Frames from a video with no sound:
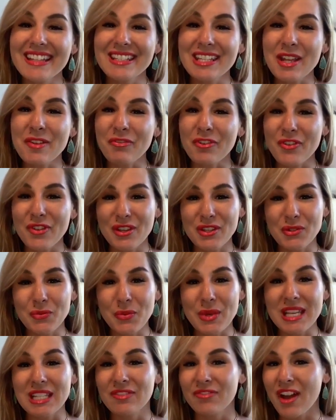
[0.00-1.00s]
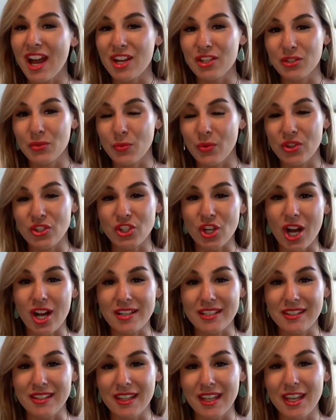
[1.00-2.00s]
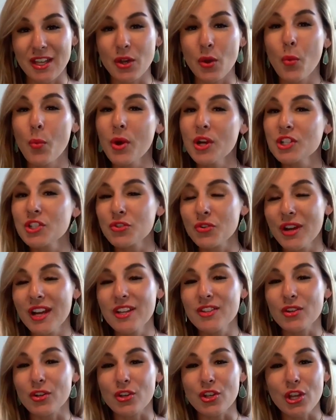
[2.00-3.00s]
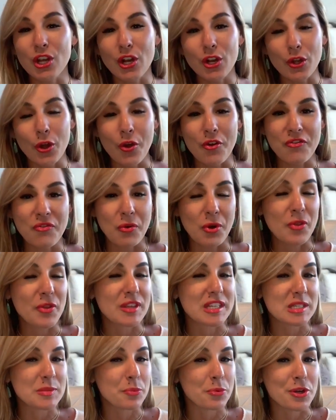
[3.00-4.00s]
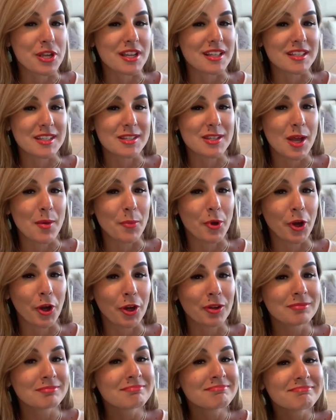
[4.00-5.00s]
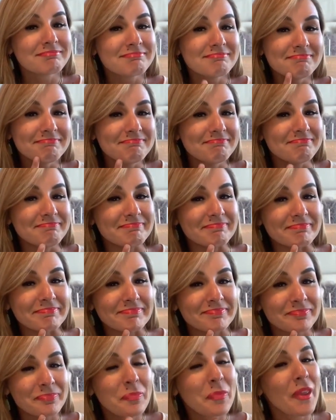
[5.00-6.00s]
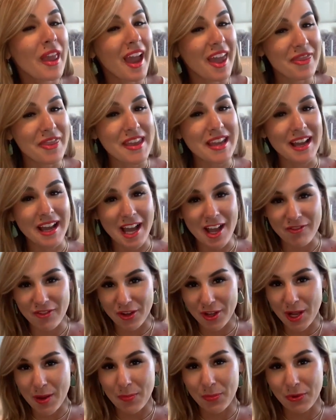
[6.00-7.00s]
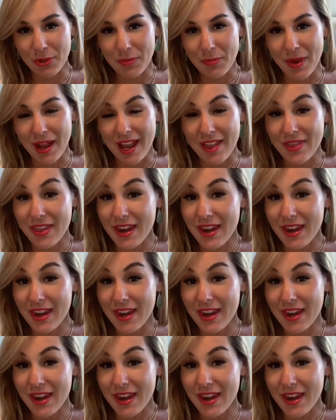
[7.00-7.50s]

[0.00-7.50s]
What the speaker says: it for this week's Fashion with Joslyn. What trends are you gonna go for this spring and summer? I think I have a couple in mind that